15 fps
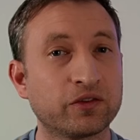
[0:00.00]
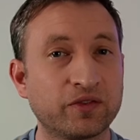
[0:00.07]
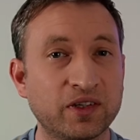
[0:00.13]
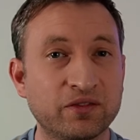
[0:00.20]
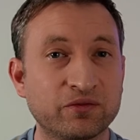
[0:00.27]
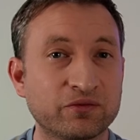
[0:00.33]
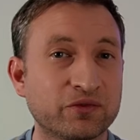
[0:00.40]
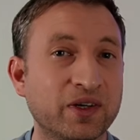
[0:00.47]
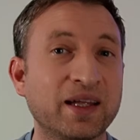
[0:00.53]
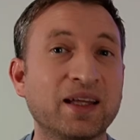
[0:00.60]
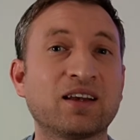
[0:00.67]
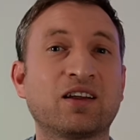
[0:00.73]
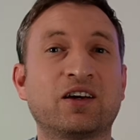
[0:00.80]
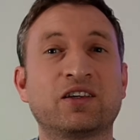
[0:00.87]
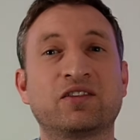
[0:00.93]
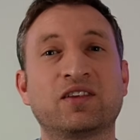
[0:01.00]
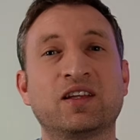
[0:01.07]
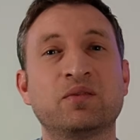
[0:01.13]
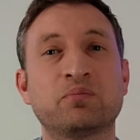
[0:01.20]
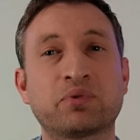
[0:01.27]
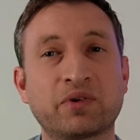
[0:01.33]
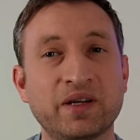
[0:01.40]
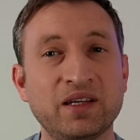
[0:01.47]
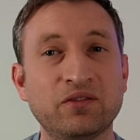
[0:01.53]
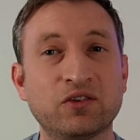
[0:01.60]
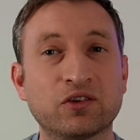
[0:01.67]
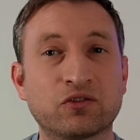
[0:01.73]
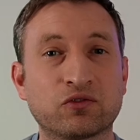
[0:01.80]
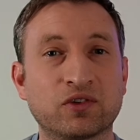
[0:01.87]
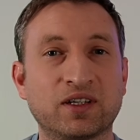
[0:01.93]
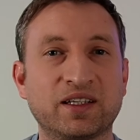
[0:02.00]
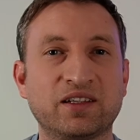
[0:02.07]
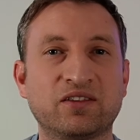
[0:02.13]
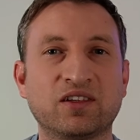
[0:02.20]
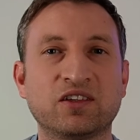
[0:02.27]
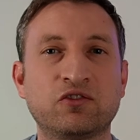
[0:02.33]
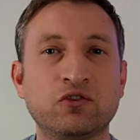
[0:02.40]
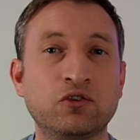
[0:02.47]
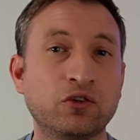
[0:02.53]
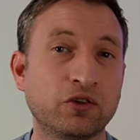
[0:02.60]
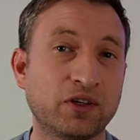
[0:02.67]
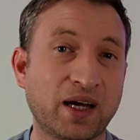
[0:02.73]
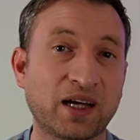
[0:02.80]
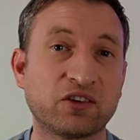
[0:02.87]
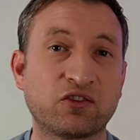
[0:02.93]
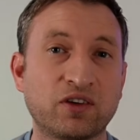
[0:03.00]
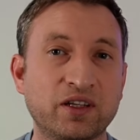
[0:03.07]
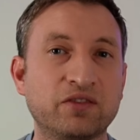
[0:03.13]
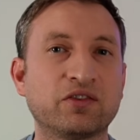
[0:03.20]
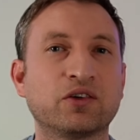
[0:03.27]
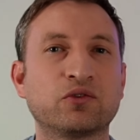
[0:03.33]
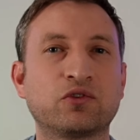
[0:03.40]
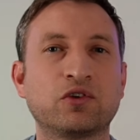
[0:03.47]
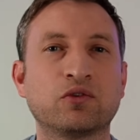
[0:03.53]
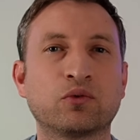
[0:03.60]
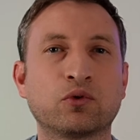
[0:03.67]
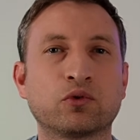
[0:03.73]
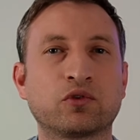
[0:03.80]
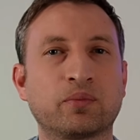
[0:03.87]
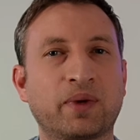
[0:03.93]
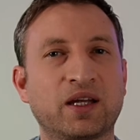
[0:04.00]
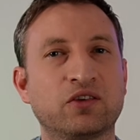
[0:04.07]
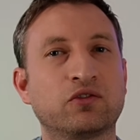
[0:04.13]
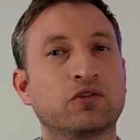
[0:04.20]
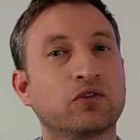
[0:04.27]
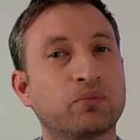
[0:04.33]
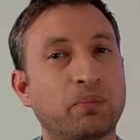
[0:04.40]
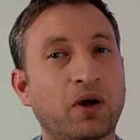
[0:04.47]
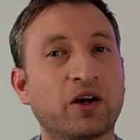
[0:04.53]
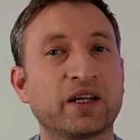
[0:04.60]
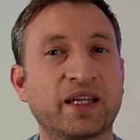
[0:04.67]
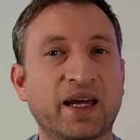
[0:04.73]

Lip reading: have even realised that in previous releases you could actually filter your automations by